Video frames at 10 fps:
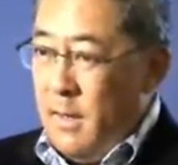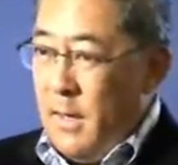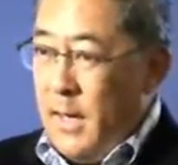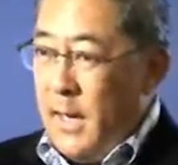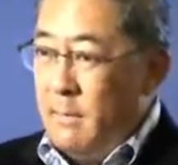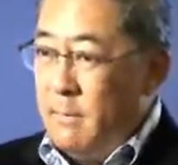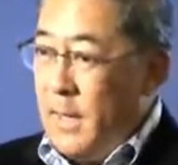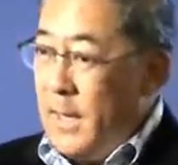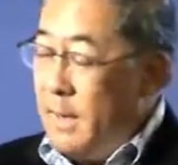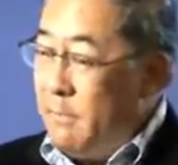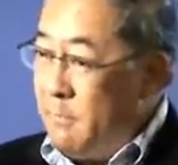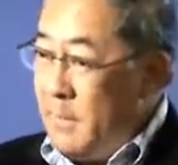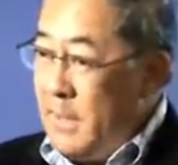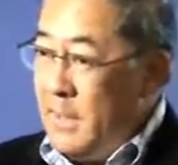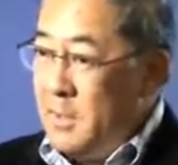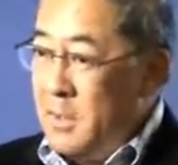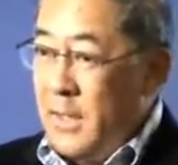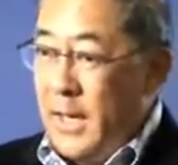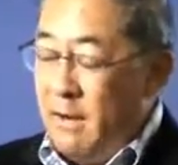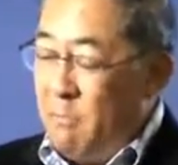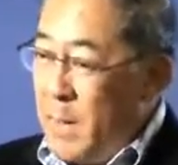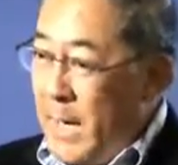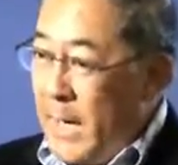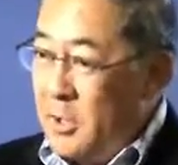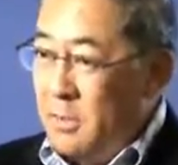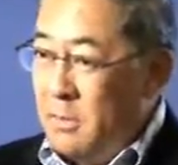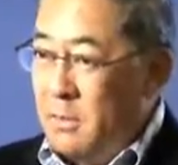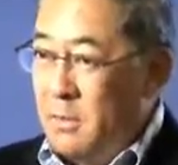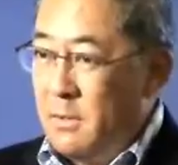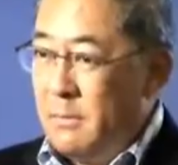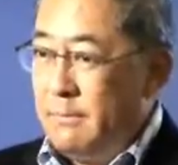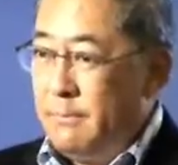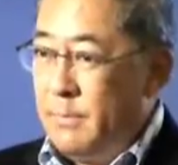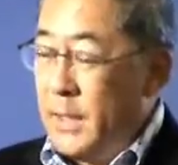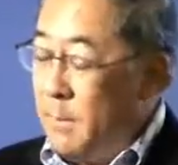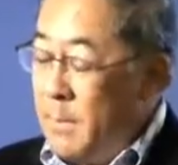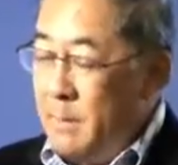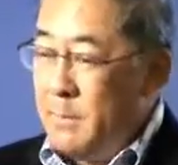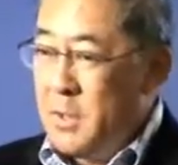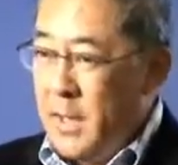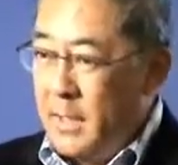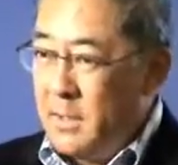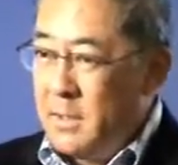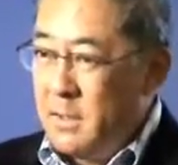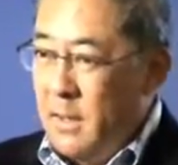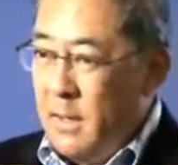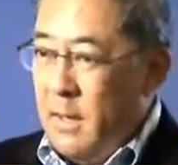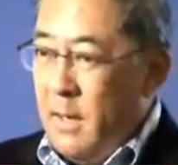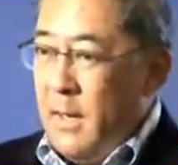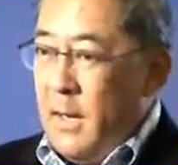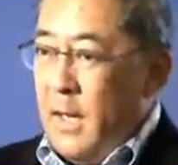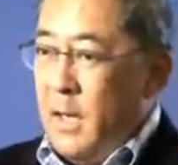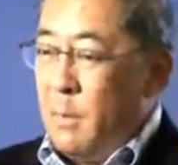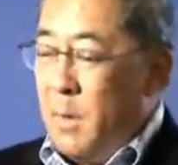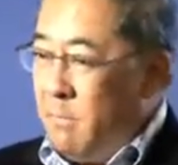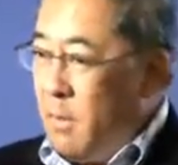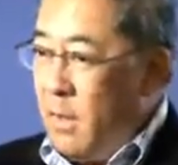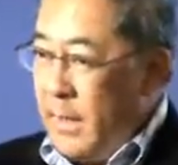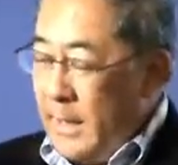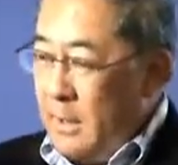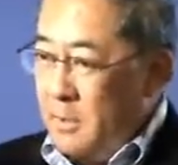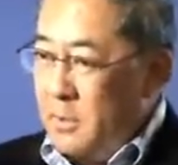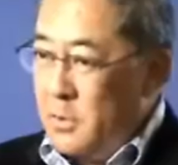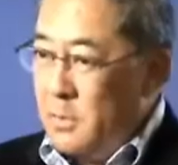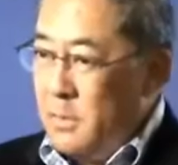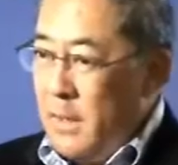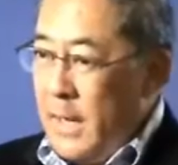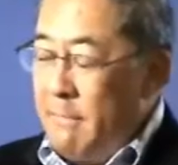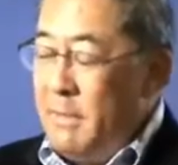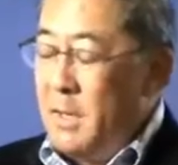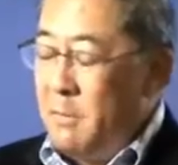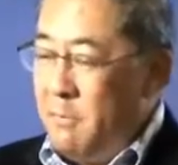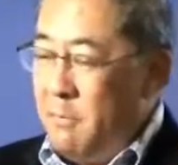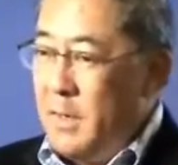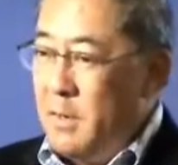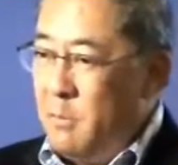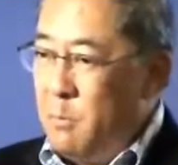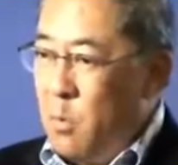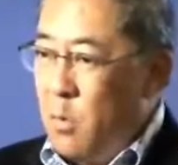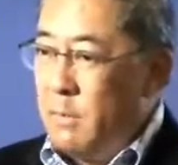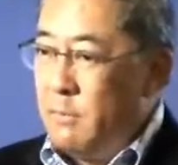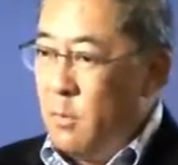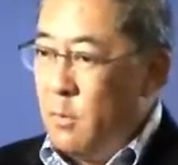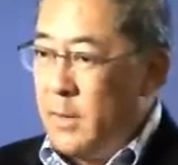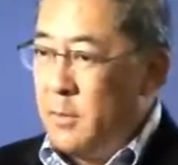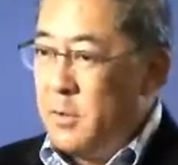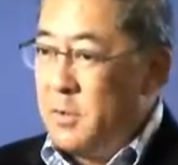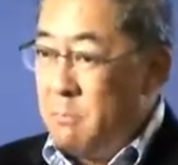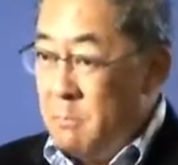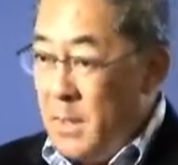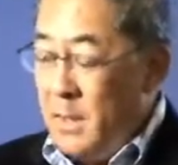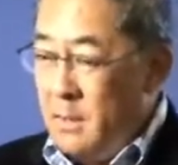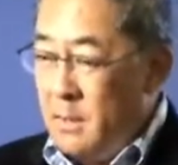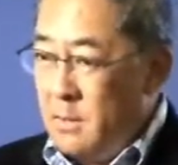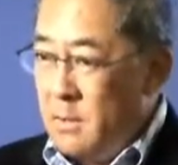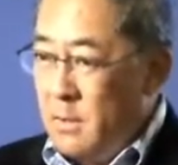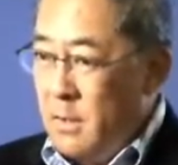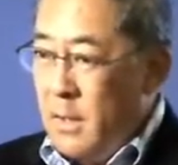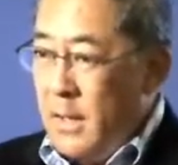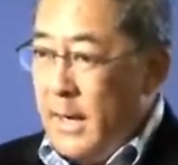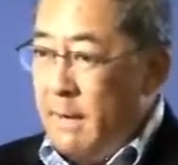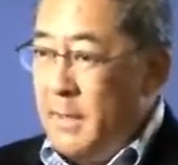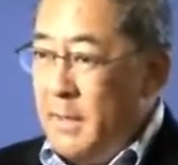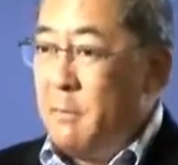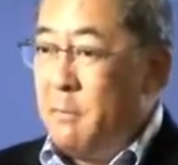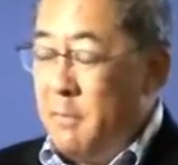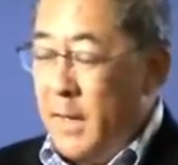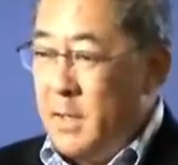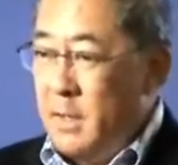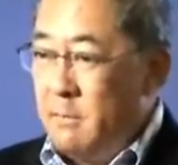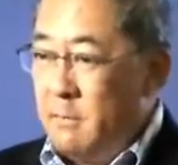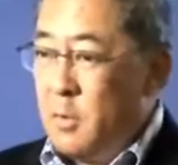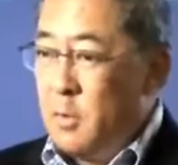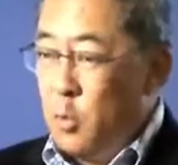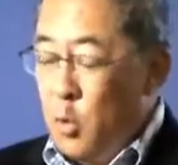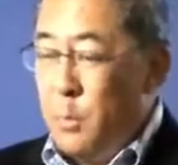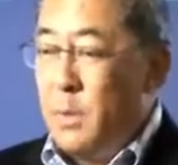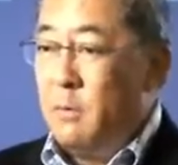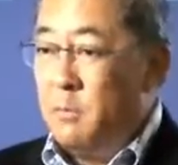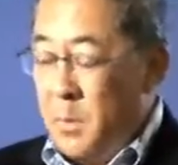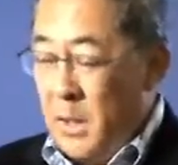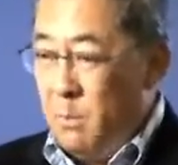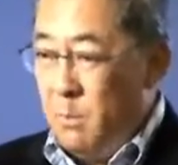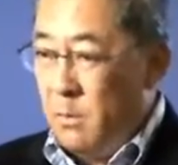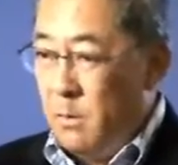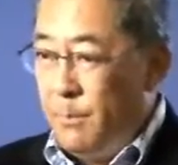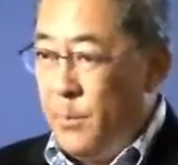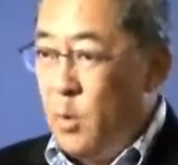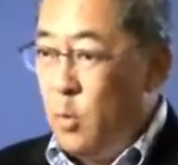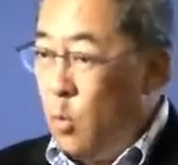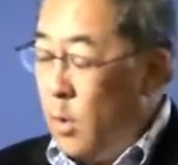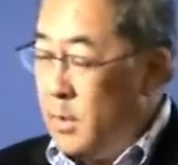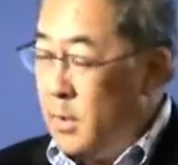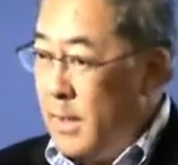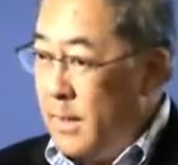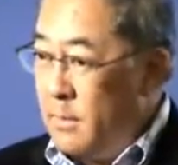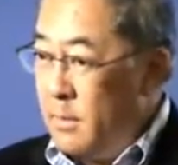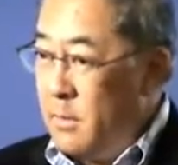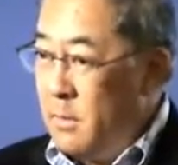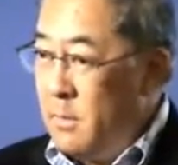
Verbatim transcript: And they have feelings and they have passions and they make mistakes. And above all else, having an effective board of directors means having an effective group of people who work together,